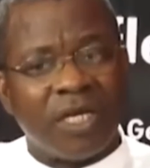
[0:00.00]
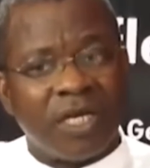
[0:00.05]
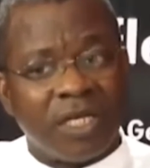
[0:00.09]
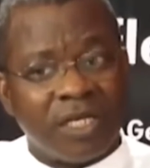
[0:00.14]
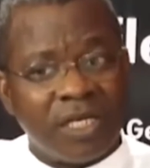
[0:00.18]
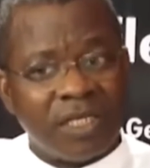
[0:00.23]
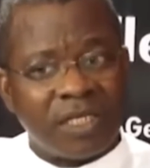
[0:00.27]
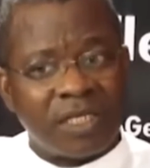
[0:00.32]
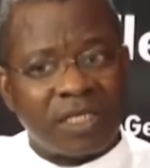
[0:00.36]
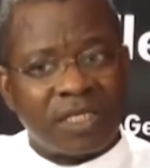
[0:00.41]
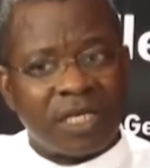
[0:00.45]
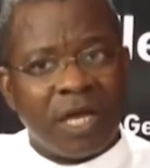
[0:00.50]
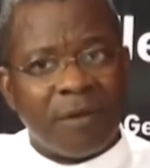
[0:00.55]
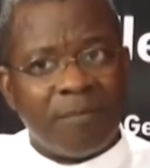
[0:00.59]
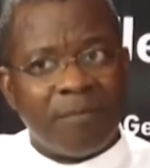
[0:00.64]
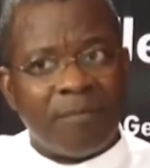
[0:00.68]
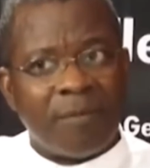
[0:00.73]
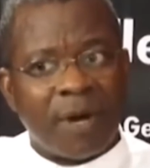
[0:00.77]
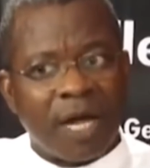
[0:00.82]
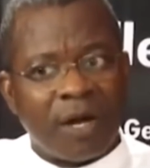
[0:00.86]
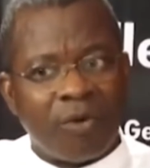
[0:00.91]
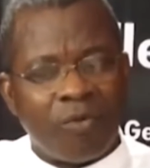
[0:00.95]
This is
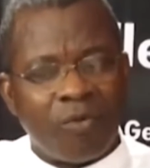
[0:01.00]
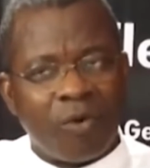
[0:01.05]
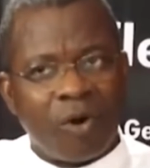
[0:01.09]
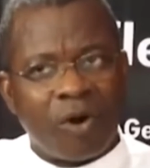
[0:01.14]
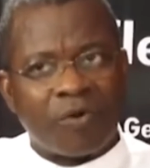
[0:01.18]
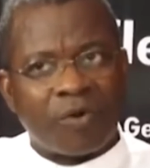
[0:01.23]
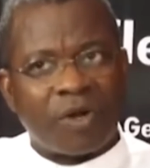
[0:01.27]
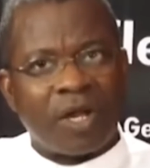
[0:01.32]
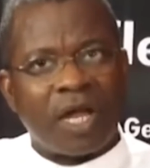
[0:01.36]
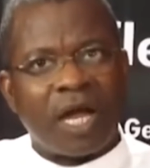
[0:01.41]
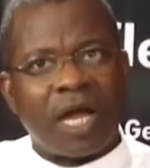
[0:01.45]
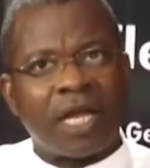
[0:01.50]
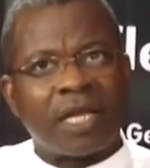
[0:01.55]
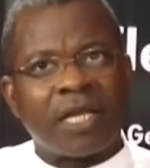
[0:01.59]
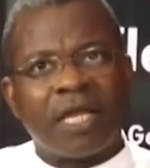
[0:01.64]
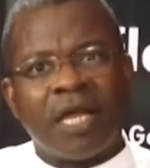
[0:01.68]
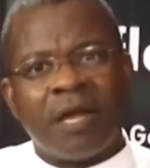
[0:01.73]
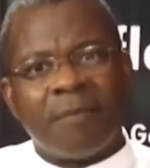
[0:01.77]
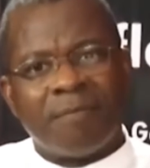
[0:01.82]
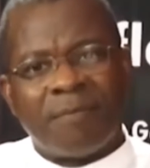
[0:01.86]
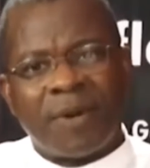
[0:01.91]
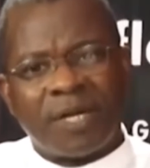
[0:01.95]
my worry, and
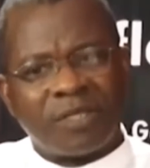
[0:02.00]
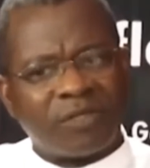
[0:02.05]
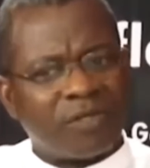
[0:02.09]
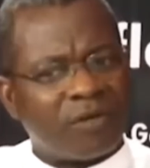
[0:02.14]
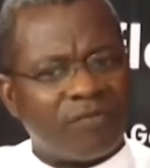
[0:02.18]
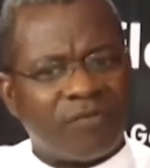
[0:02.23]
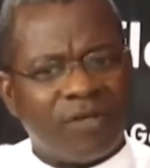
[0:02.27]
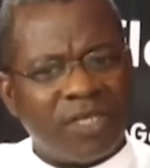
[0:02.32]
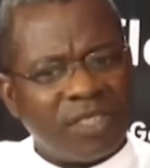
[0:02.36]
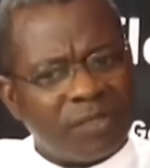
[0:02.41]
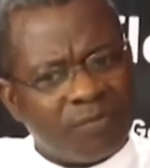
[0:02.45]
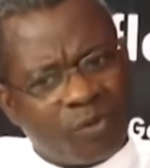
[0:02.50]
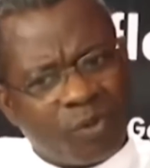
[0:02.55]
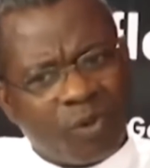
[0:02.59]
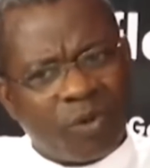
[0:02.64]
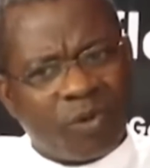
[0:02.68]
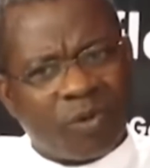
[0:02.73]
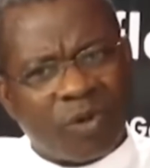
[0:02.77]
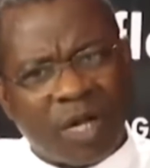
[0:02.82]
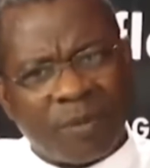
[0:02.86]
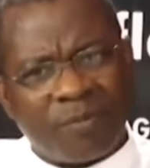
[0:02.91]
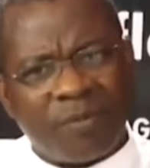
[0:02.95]
part of this
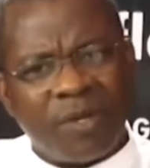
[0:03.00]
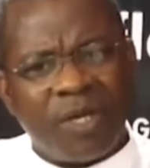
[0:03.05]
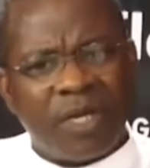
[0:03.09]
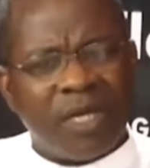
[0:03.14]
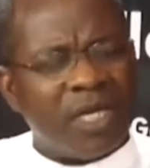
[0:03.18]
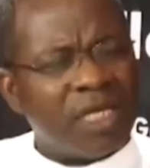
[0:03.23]
program